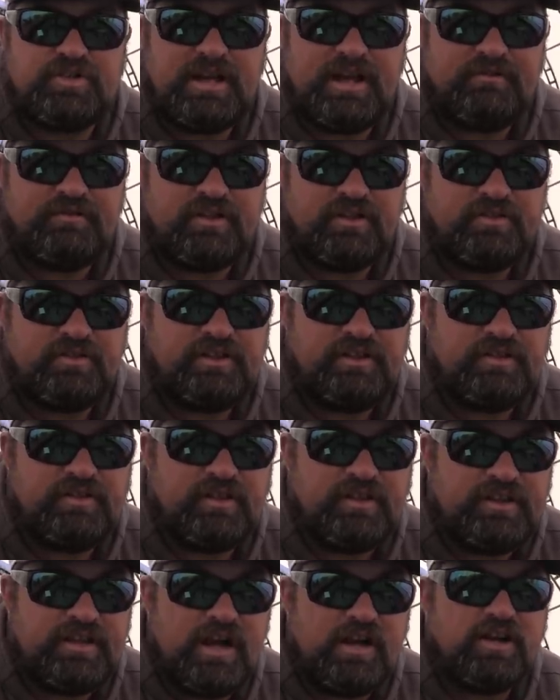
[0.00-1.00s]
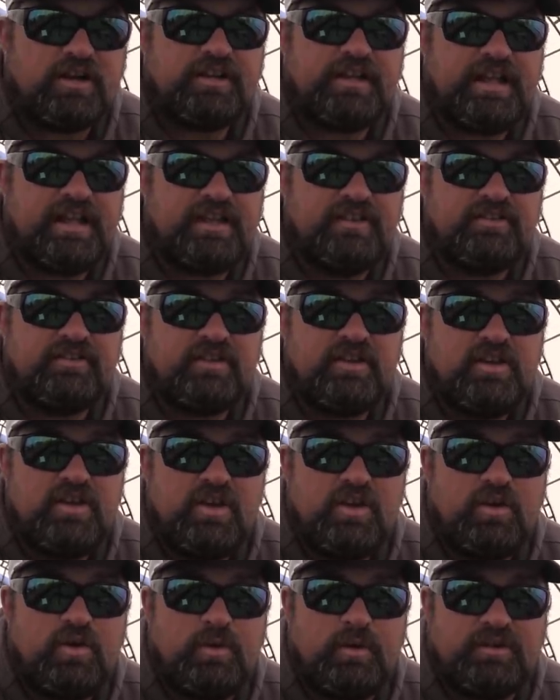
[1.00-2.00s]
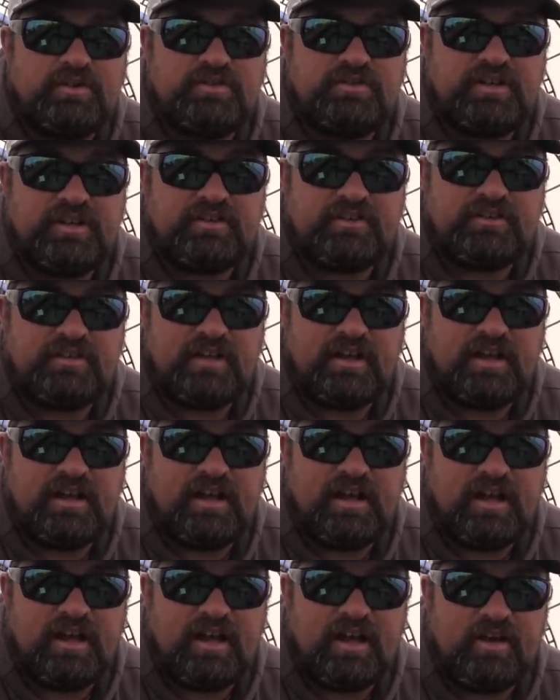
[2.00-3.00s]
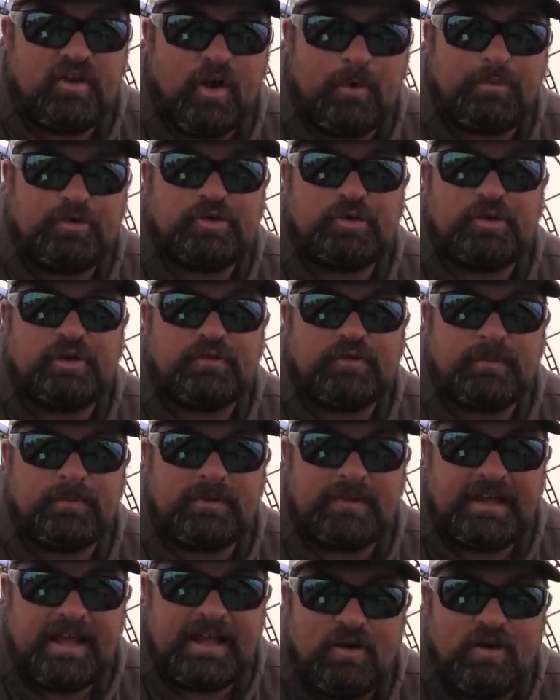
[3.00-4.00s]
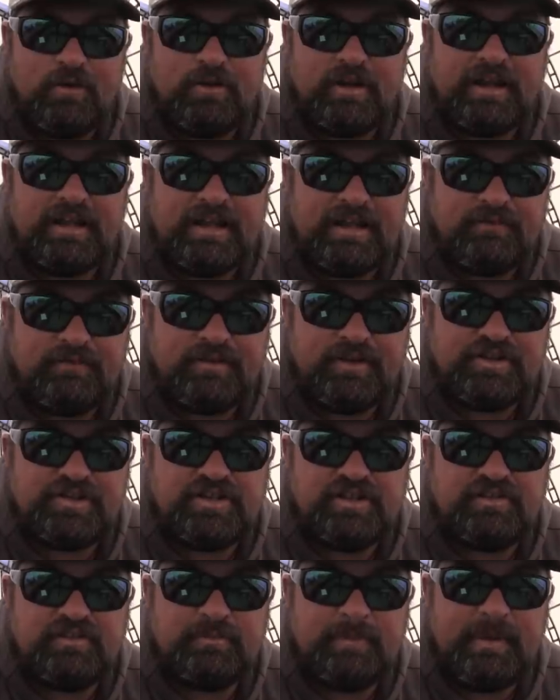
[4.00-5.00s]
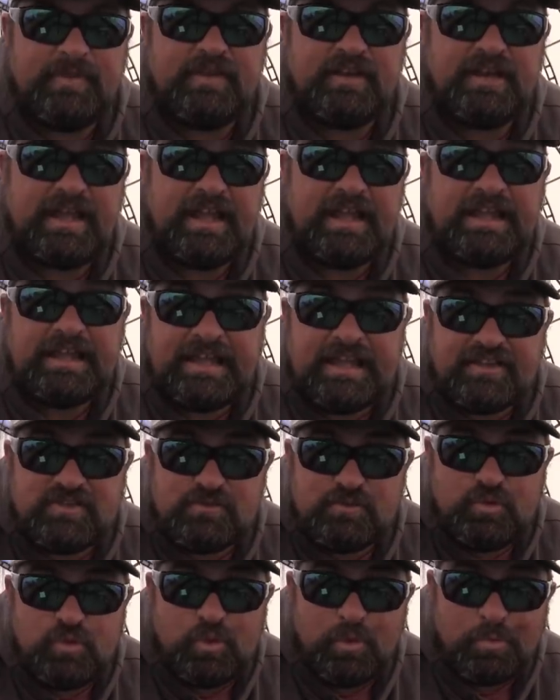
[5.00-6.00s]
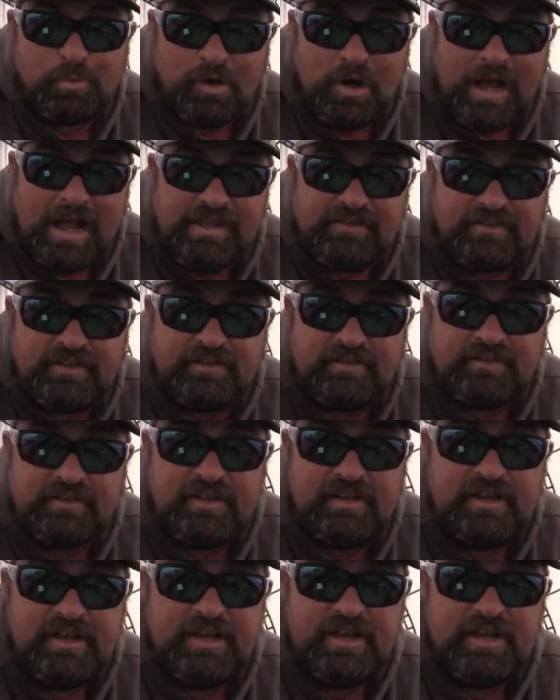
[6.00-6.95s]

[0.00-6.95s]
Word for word: You have the the younger kids who it's just uh, an opportunity for them to out and get fishing, spend the day, get some cool prizes.